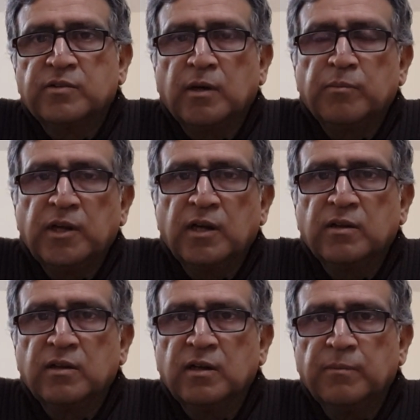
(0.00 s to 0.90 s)
something
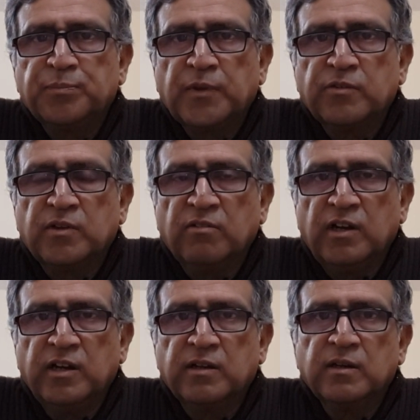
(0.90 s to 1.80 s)
in the
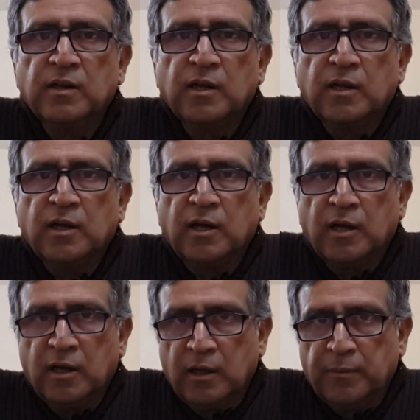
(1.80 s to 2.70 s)
civilian
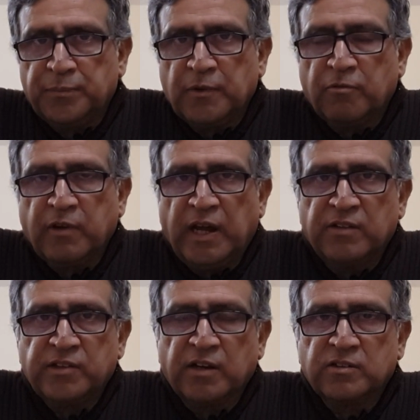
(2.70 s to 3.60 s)

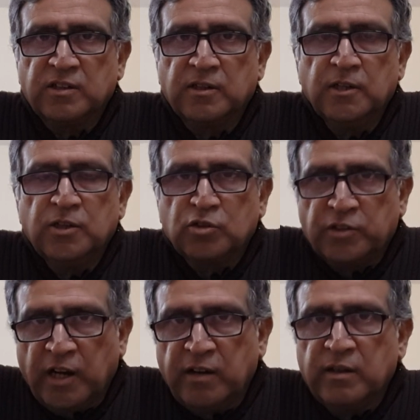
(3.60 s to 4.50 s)
flying sector.
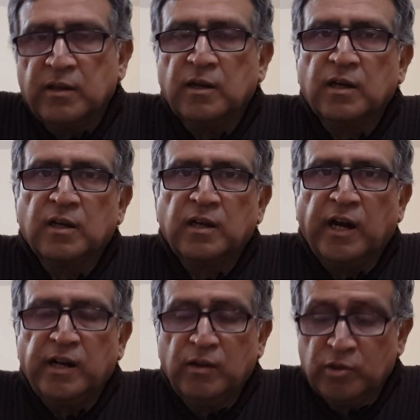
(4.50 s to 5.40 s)
So there
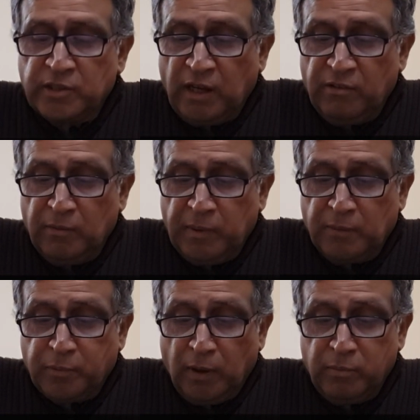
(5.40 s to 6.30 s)
Larry was having
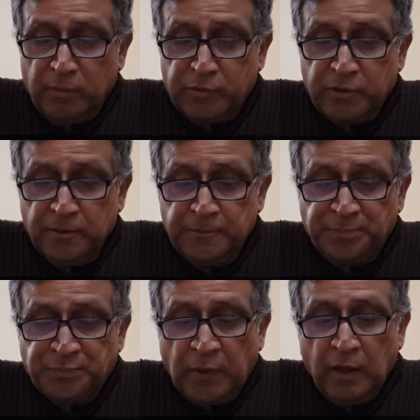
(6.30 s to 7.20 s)
big problems.
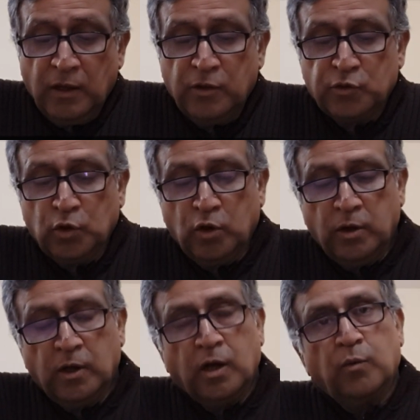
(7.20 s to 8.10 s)

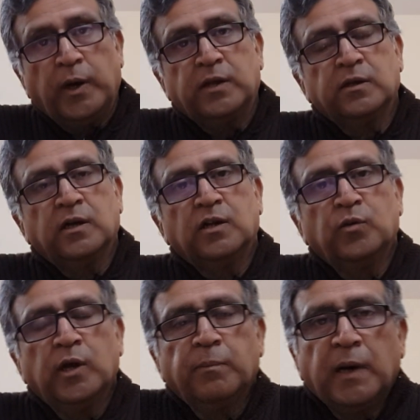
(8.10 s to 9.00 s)
So when
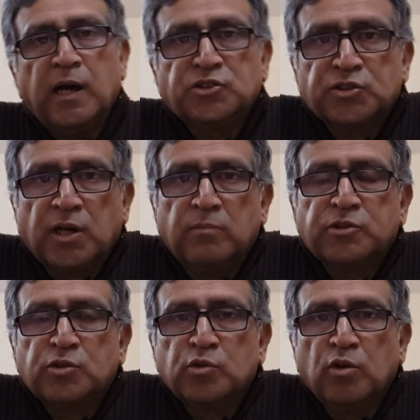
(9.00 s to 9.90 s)
Noel Page
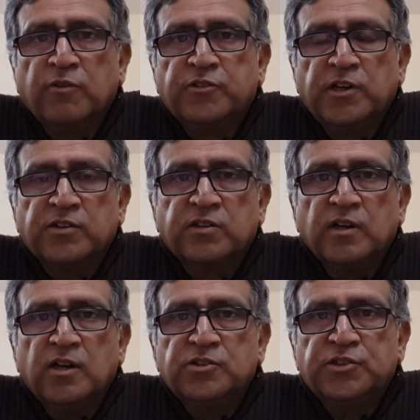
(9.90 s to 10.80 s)
comes to know of this,
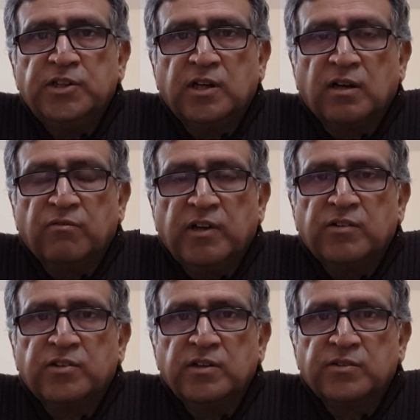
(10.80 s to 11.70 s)
she
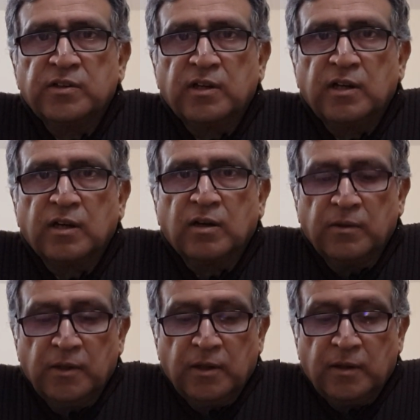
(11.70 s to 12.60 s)
convinces
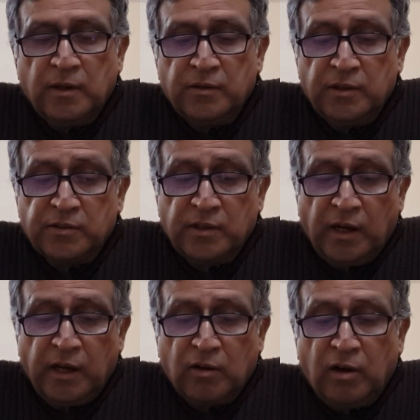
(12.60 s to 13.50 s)
this
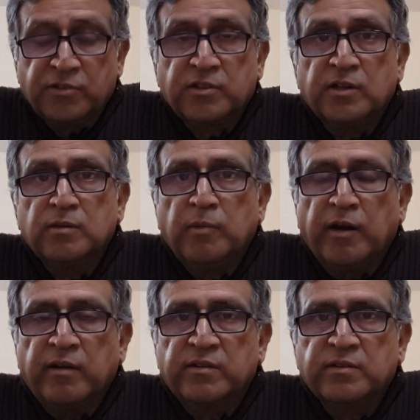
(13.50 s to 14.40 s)
guy Costa
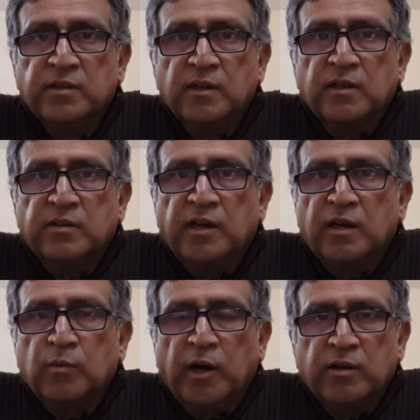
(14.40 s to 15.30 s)
Demaris
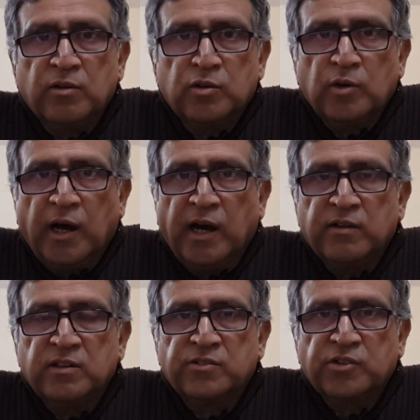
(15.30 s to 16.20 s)
that why don't you
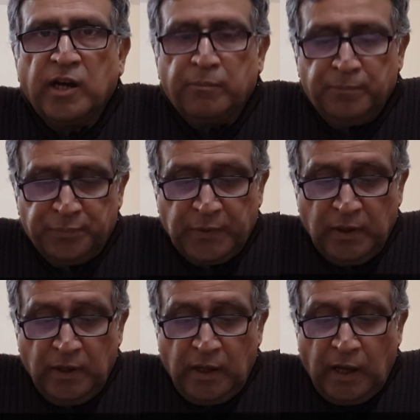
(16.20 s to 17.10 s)
hire this chap,
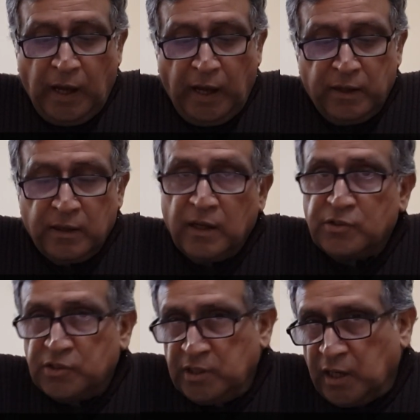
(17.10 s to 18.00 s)

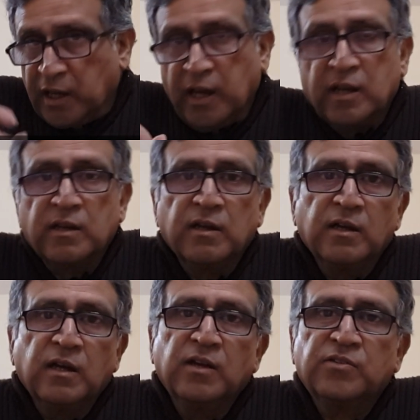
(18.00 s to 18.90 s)
and she again
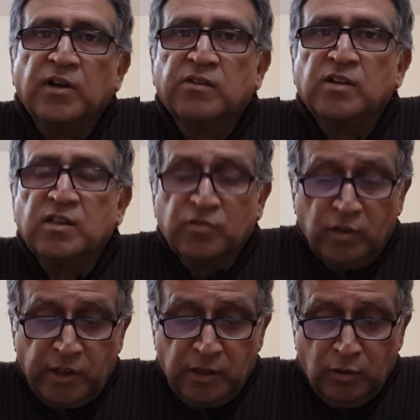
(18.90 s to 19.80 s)
is
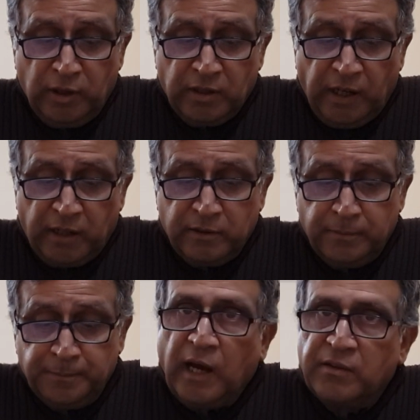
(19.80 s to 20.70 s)
successful in doing that.
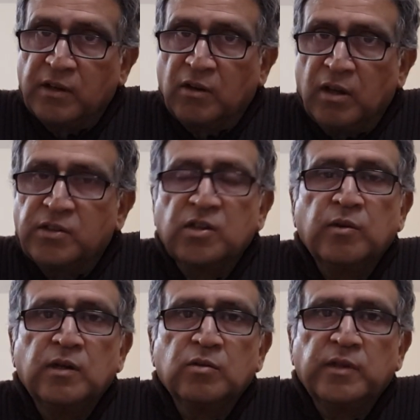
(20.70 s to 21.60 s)
As a
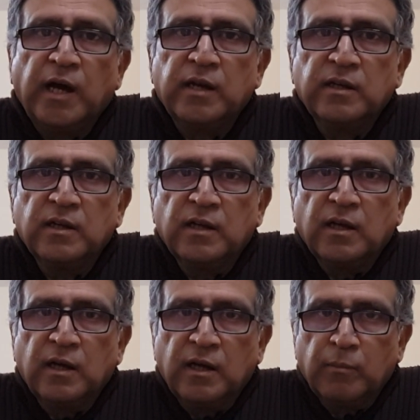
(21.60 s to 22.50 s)
consequence to that,
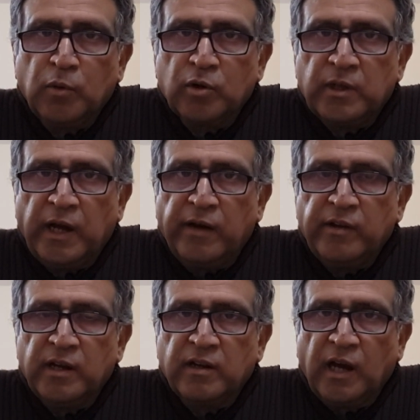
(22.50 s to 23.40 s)
both
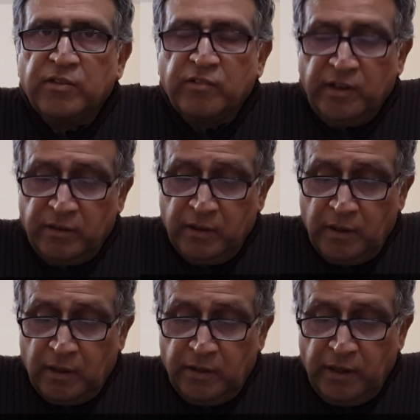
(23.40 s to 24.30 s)
Larry and Catherine,
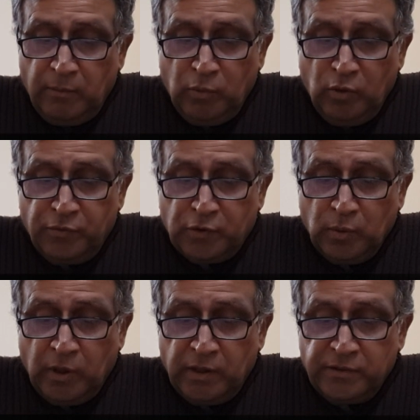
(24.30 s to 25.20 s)
they move
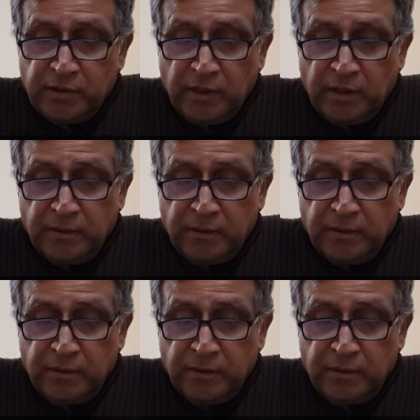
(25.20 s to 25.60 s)
towards